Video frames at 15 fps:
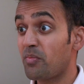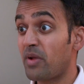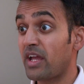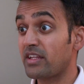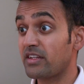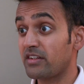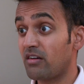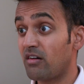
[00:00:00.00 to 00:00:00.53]
no
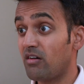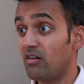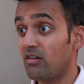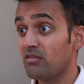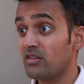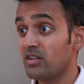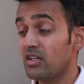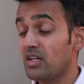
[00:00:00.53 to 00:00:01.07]
pain at
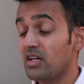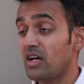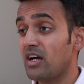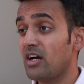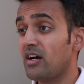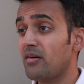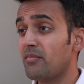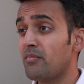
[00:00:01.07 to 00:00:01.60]
all.
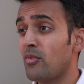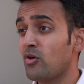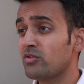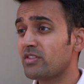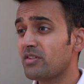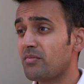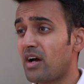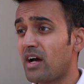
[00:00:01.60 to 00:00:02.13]

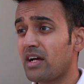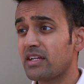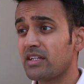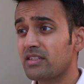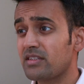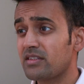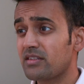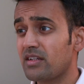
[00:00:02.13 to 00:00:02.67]
Most of
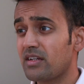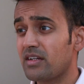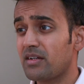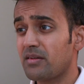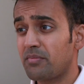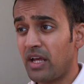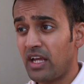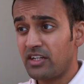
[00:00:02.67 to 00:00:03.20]
my
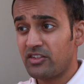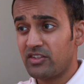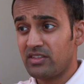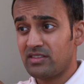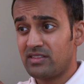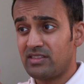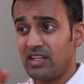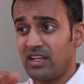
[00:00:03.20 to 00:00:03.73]

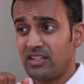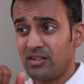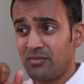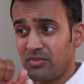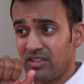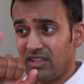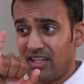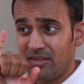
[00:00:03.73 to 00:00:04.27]
patients, they
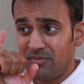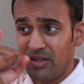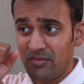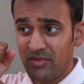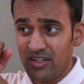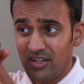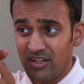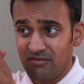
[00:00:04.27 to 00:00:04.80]
end up with
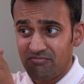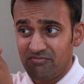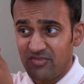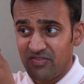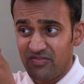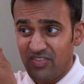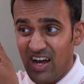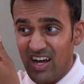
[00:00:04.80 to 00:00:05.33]
maybe
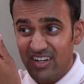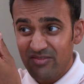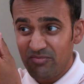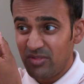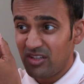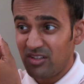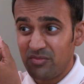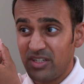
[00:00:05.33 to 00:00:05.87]
a
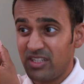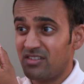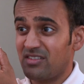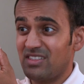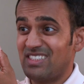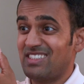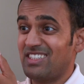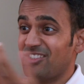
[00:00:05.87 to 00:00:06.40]

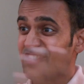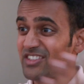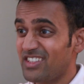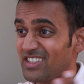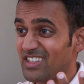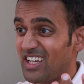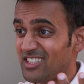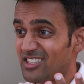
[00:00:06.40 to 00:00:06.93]
5mm
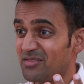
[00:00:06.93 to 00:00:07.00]
incision, and